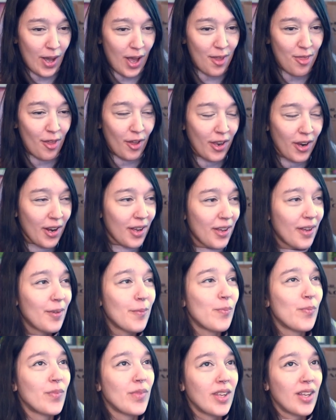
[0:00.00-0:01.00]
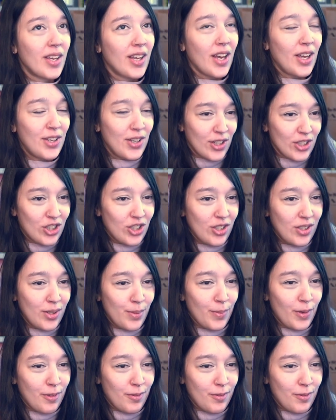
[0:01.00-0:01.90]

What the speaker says: I thought initially my